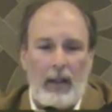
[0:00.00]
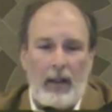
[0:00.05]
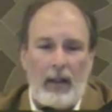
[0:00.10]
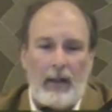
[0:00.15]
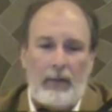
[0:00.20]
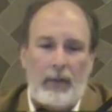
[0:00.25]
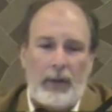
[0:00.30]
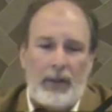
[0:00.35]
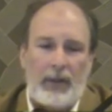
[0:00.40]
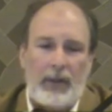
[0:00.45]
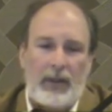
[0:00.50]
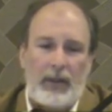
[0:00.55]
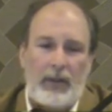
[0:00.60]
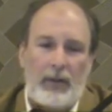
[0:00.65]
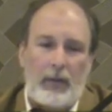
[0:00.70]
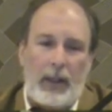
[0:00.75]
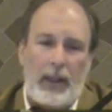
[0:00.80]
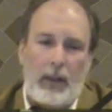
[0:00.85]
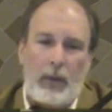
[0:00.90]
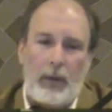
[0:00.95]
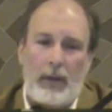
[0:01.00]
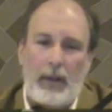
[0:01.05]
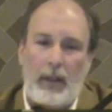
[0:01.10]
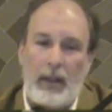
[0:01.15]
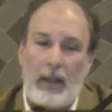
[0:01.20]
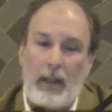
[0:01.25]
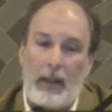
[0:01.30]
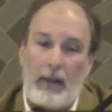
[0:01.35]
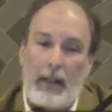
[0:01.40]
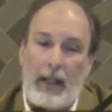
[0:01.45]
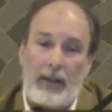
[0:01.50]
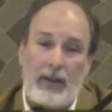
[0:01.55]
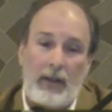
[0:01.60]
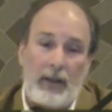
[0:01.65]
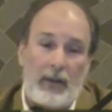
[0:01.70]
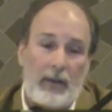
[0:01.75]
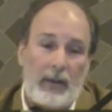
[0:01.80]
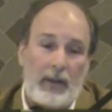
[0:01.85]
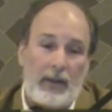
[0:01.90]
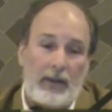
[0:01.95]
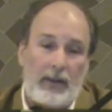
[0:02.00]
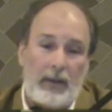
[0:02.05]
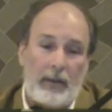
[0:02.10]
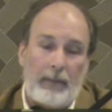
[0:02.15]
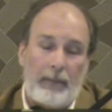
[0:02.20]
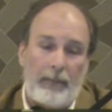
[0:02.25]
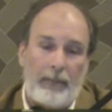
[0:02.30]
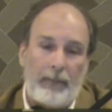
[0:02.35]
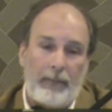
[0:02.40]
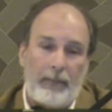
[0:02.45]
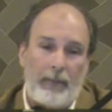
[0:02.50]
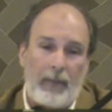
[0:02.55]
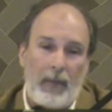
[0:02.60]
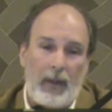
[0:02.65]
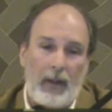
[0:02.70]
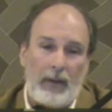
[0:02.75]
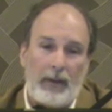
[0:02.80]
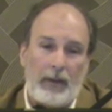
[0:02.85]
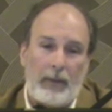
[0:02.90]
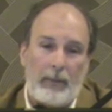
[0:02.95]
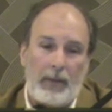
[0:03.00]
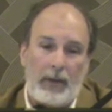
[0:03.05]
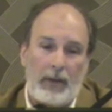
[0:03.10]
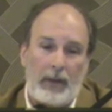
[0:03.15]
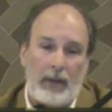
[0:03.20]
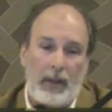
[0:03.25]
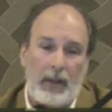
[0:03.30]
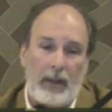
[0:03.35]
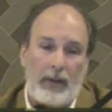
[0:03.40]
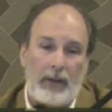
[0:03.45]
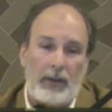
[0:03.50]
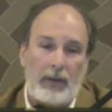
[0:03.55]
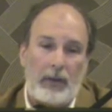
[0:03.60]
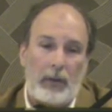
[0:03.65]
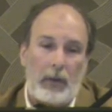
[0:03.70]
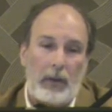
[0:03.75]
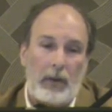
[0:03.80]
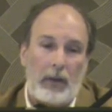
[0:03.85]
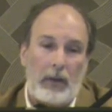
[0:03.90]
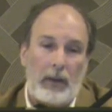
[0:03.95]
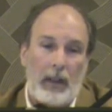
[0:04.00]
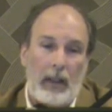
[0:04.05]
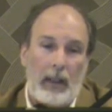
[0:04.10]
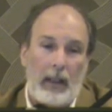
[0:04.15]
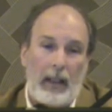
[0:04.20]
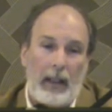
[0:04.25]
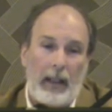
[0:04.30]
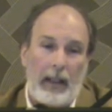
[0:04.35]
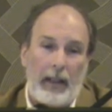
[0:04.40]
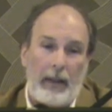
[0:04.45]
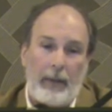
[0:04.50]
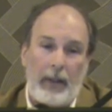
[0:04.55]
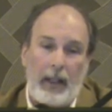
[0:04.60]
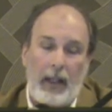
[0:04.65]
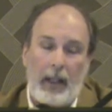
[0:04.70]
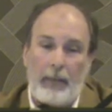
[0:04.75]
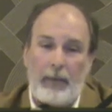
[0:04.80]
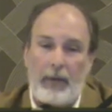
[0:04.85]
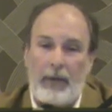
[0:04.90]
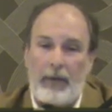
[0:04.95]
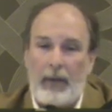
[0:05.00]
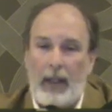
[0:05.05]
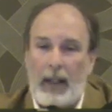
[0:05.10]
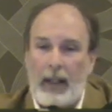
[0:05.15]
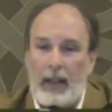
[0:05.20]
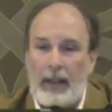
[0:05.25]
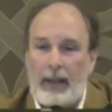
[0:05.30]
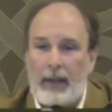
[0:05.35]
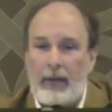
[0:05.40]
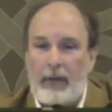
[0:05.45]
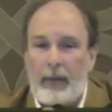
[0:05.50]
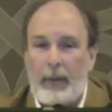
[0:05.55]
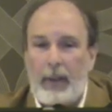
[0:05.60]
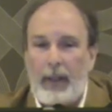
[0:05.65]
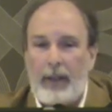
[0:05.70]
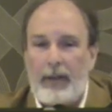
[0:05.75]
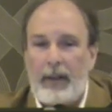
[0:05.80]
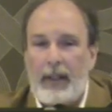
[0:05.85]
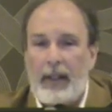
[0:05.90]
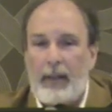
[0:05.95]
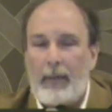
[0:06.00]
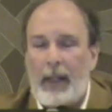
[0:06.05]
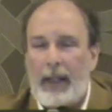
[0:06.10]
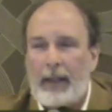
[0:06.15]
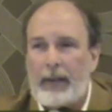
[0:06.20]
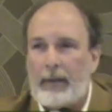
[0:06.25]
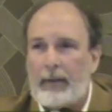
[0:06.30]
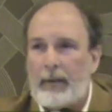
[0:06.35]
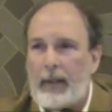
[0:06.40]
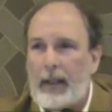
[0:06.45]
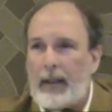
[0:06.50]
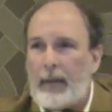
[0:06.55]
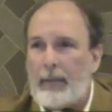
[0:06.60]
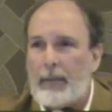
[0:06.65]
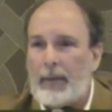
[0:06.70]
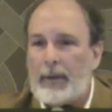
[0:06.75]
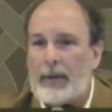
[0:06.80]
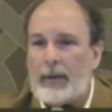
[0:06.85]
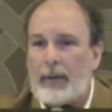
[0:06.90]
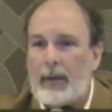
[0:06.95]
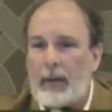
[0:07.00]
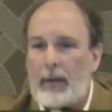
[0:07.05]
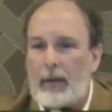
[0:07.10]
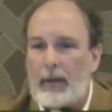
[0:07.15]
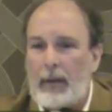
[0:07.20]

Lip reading: for instance, at Tranquility, they were actually doing some tilling of the soil. And we got up, I collected 380 micrograms, or